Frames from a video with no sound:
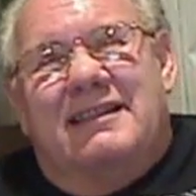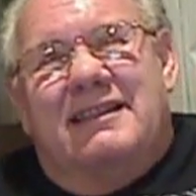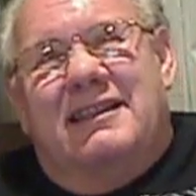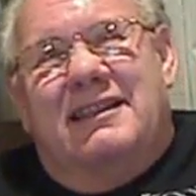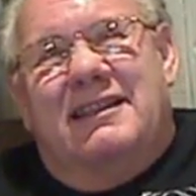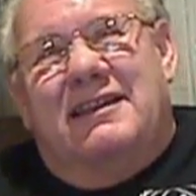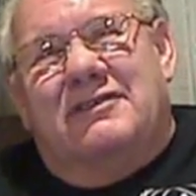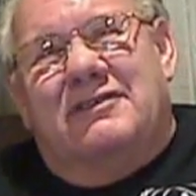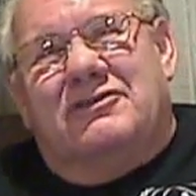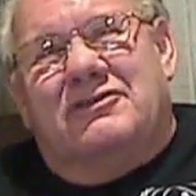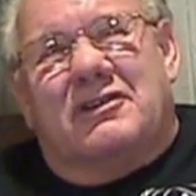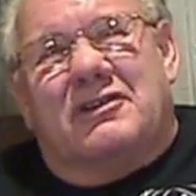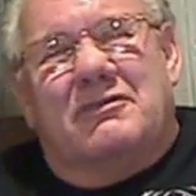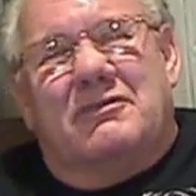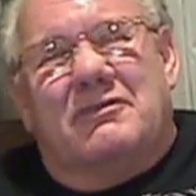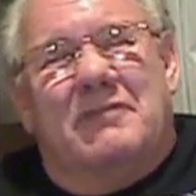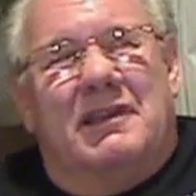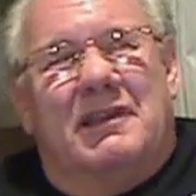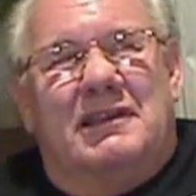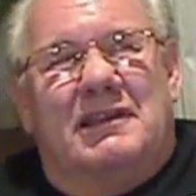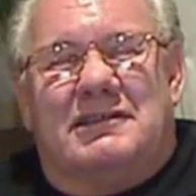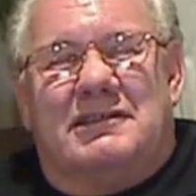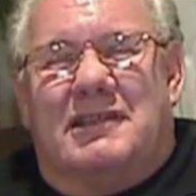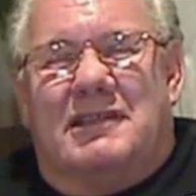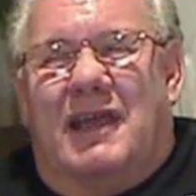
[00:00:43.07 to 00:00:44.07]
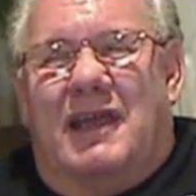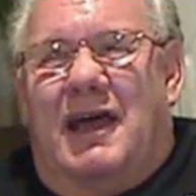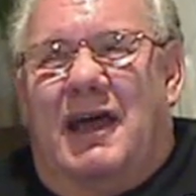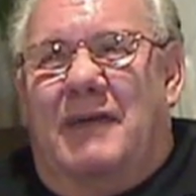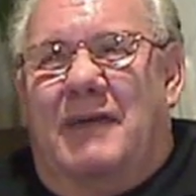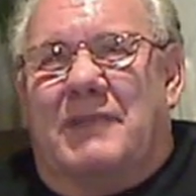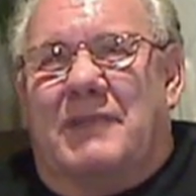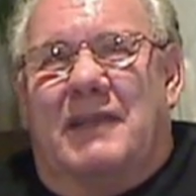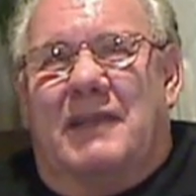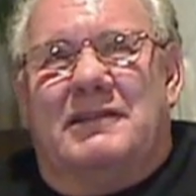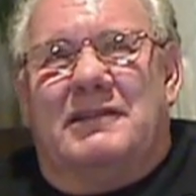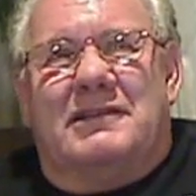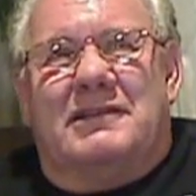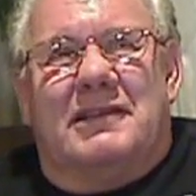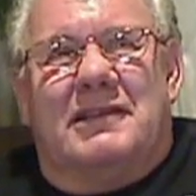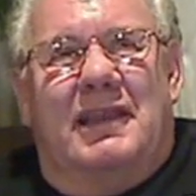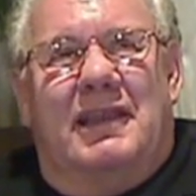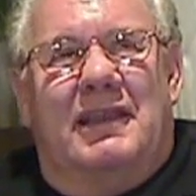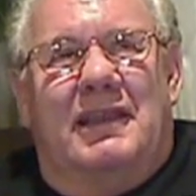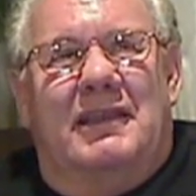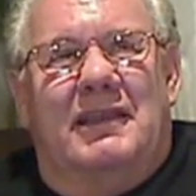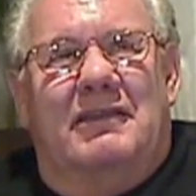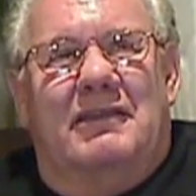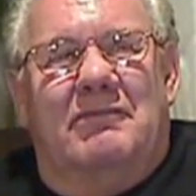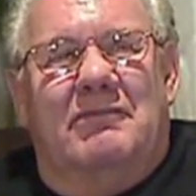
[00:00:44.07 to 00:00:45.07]
Literature Committee stopped, I'd
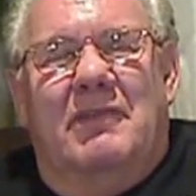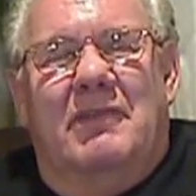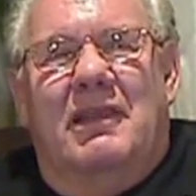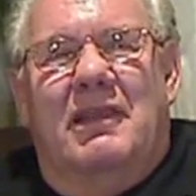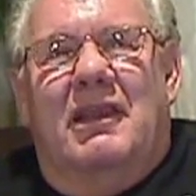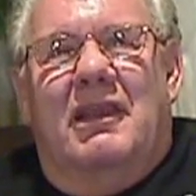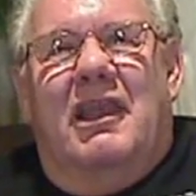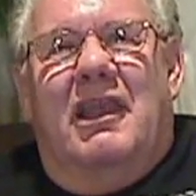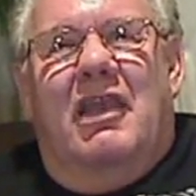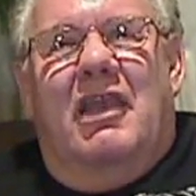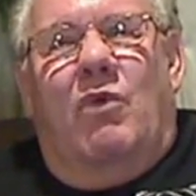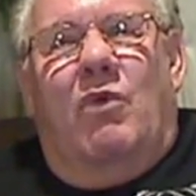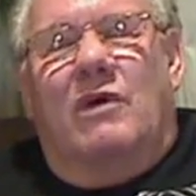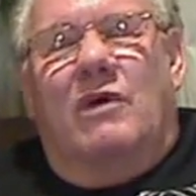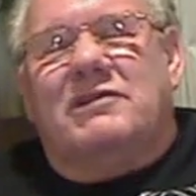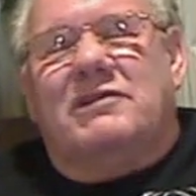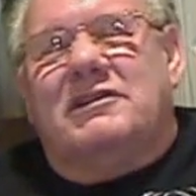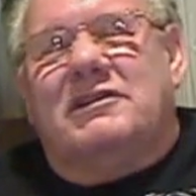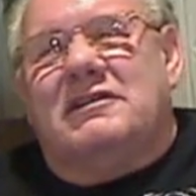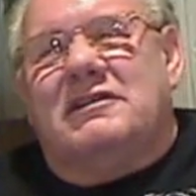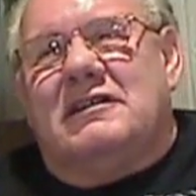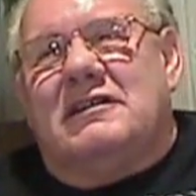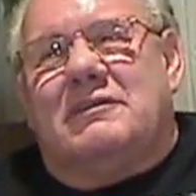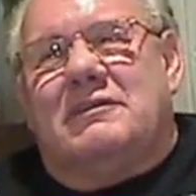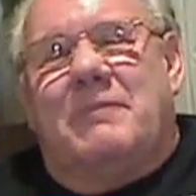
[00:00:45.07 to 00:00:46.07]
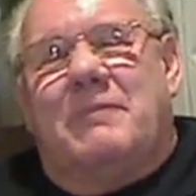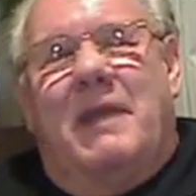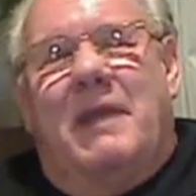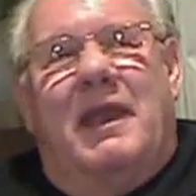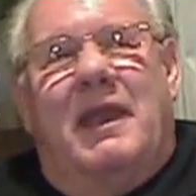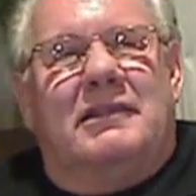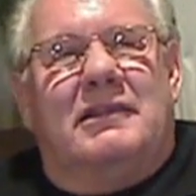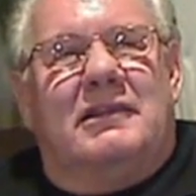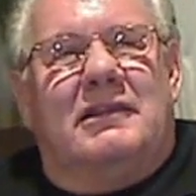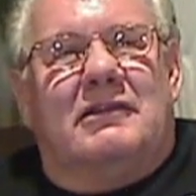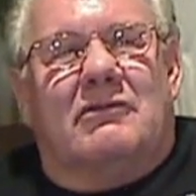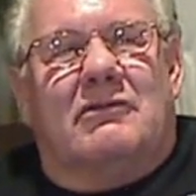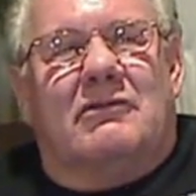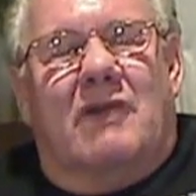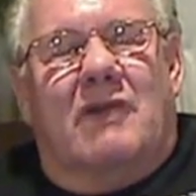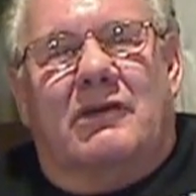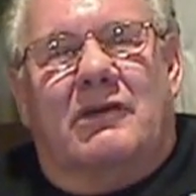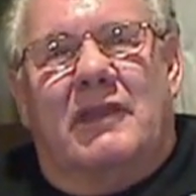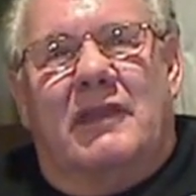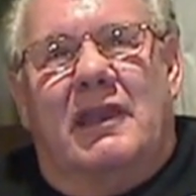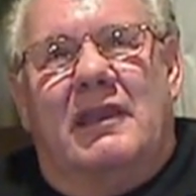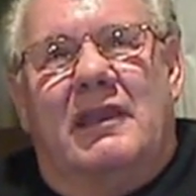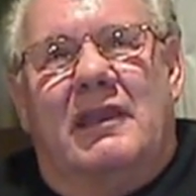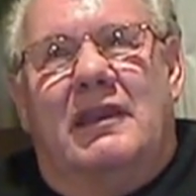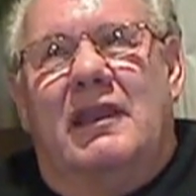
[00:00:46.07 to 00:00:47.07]
say, it wasn't disbanded
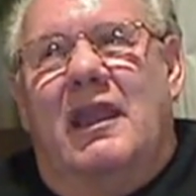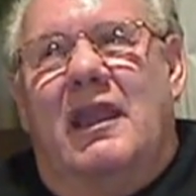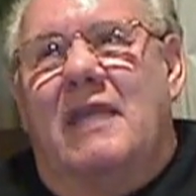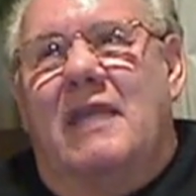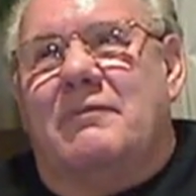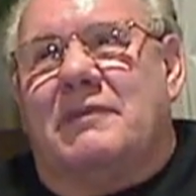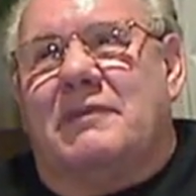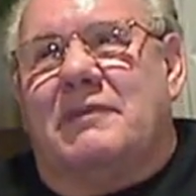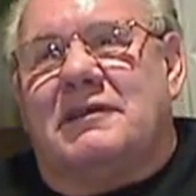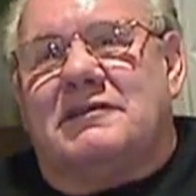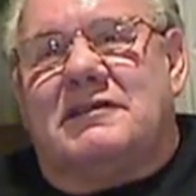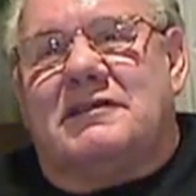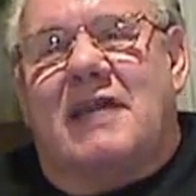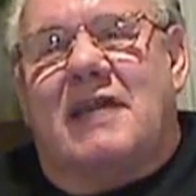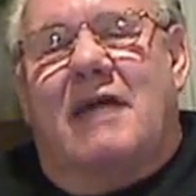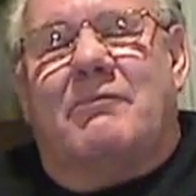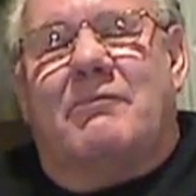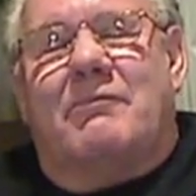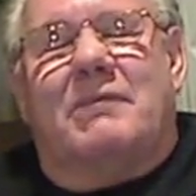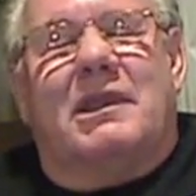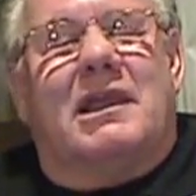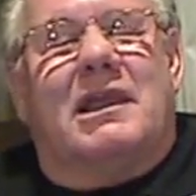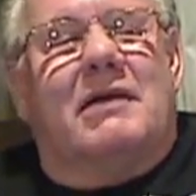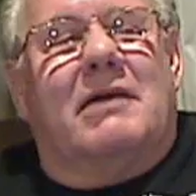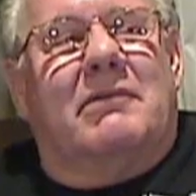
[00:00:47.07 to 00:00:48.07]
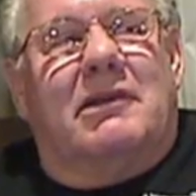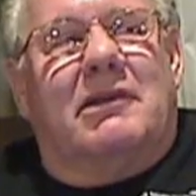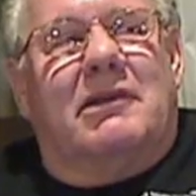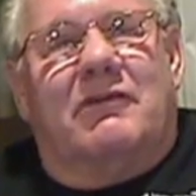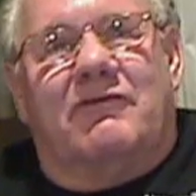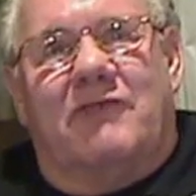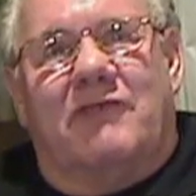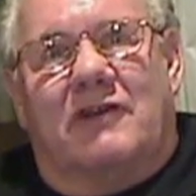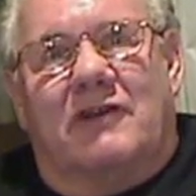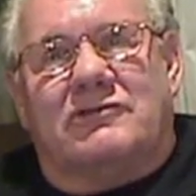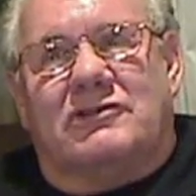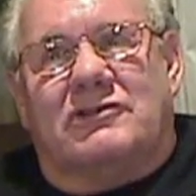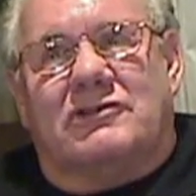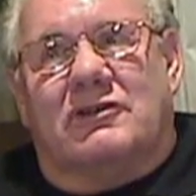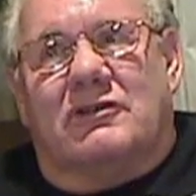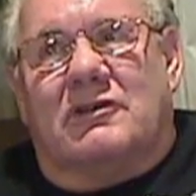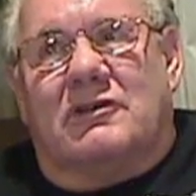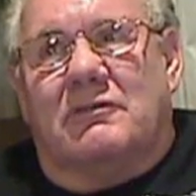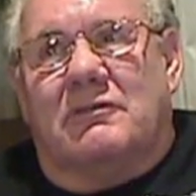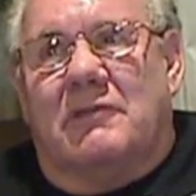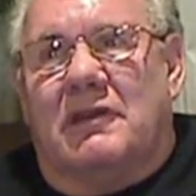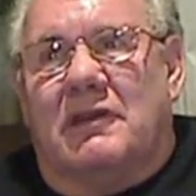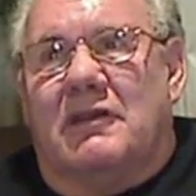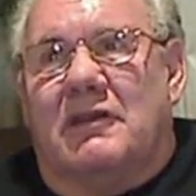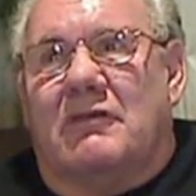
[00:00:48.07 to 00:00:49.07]
around 88, but it stopped becoming a functional
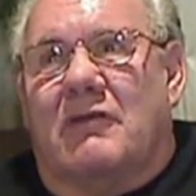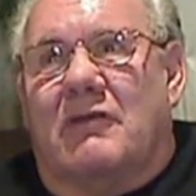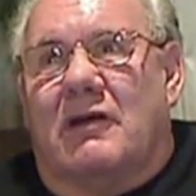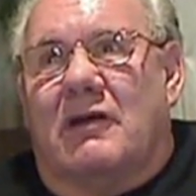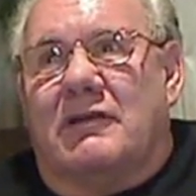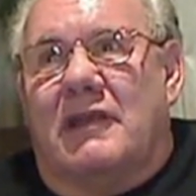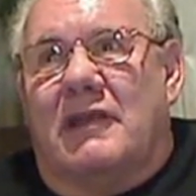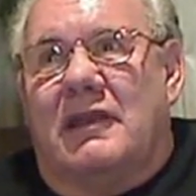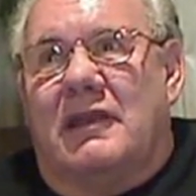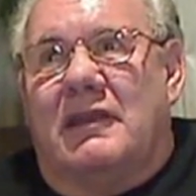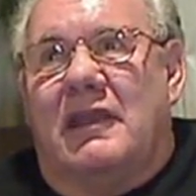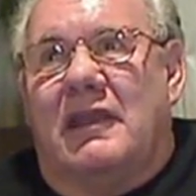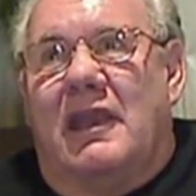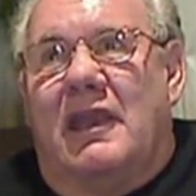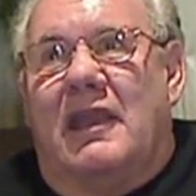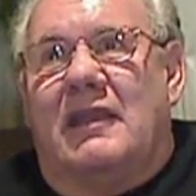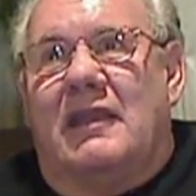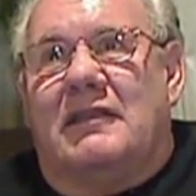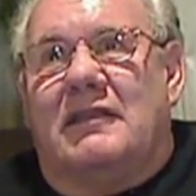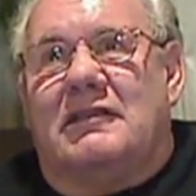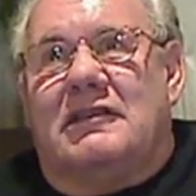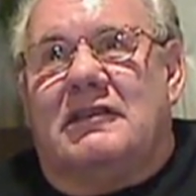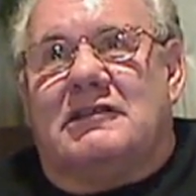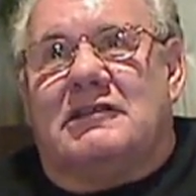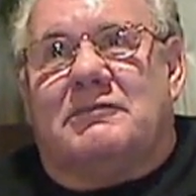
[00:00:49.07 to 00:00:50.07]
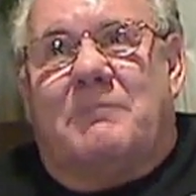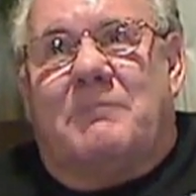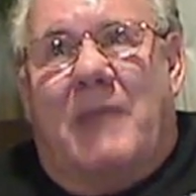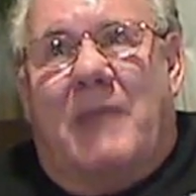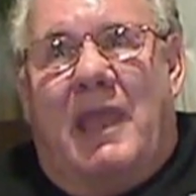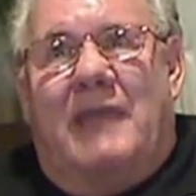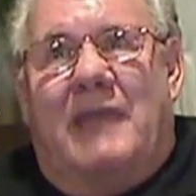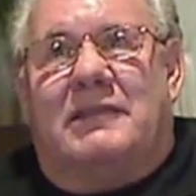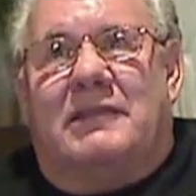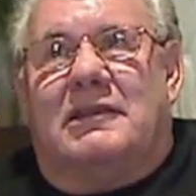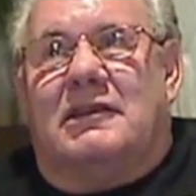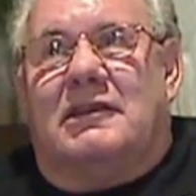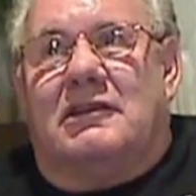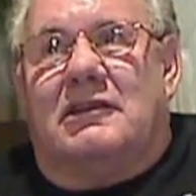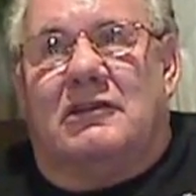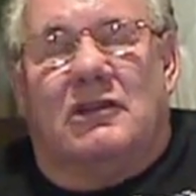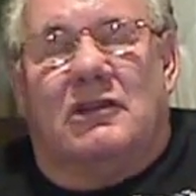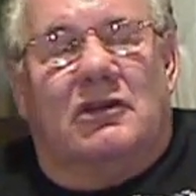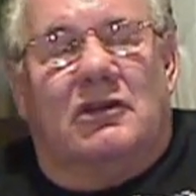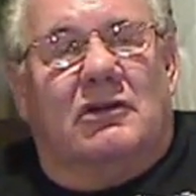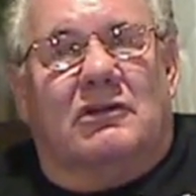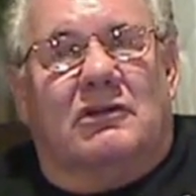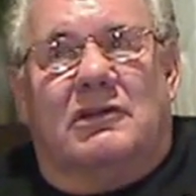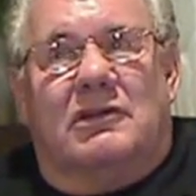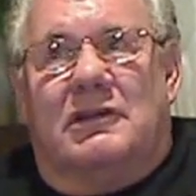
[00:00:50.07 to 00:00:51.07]
committee around 88 and disbanded in
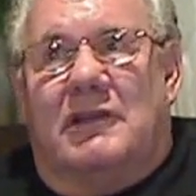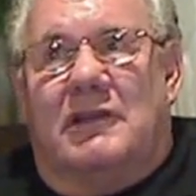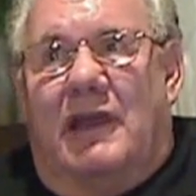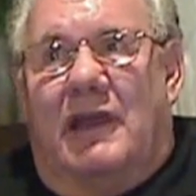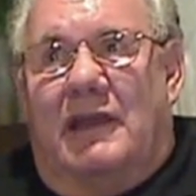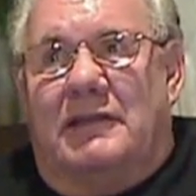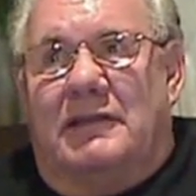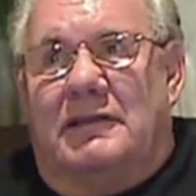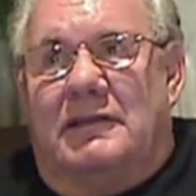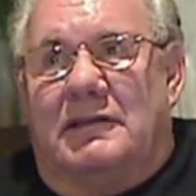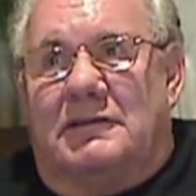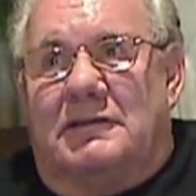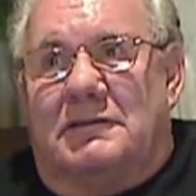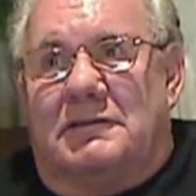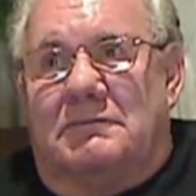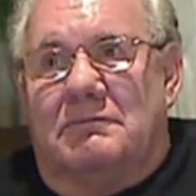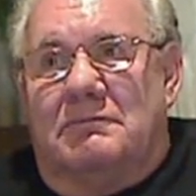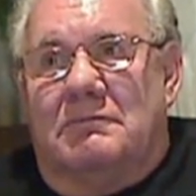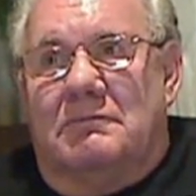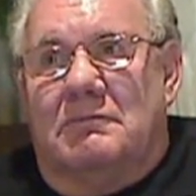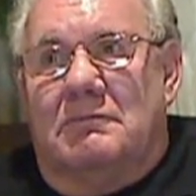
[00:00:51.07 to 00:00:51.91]
the early 90s.